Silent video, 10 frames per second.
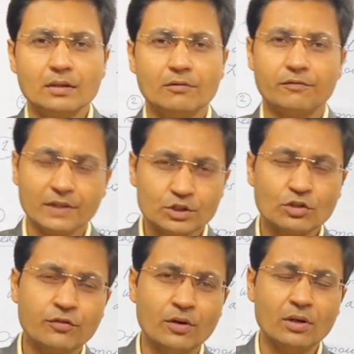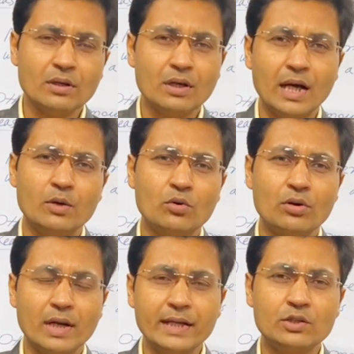First of all, I would
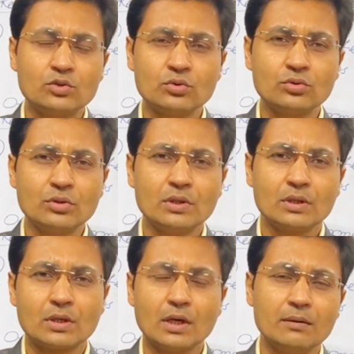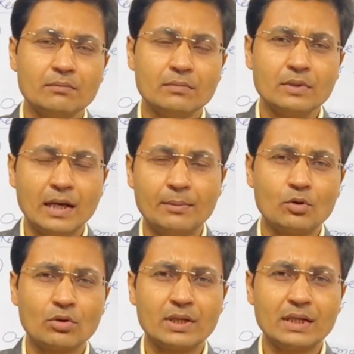like to come
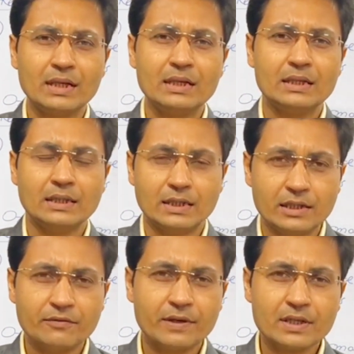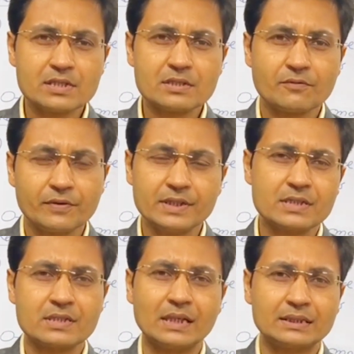about the difference fee
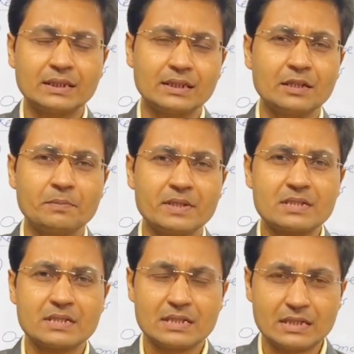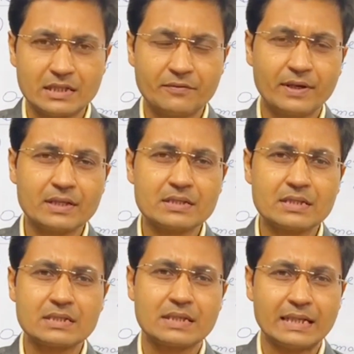structure, that means
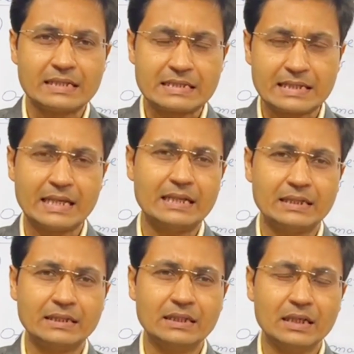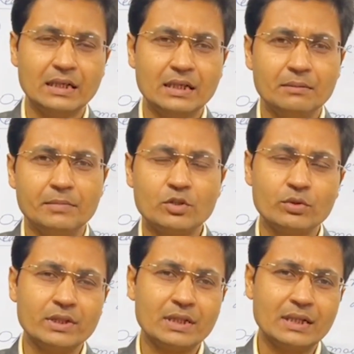differences in salary
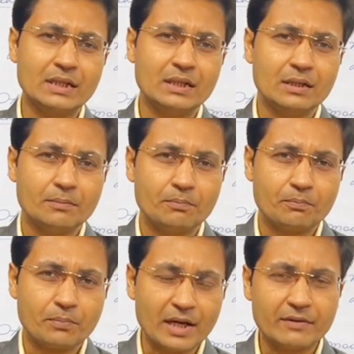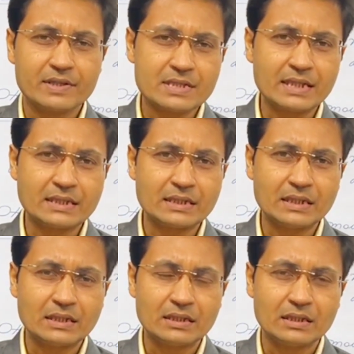between the private
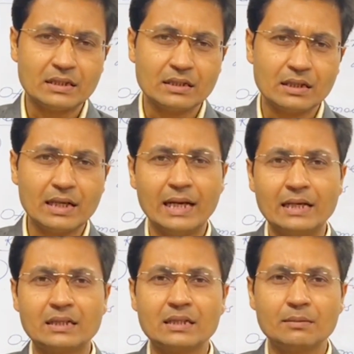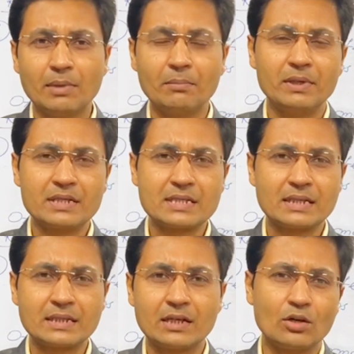sector and public
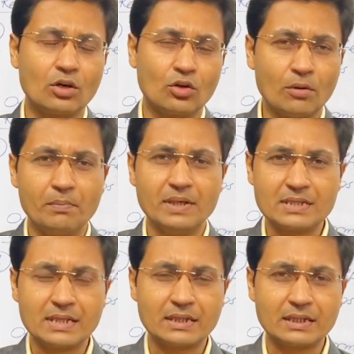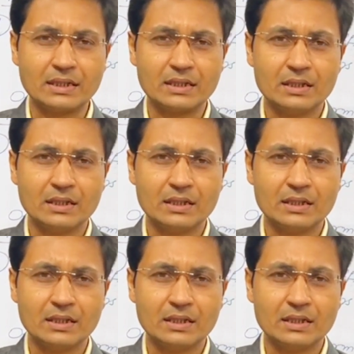sector or government sector.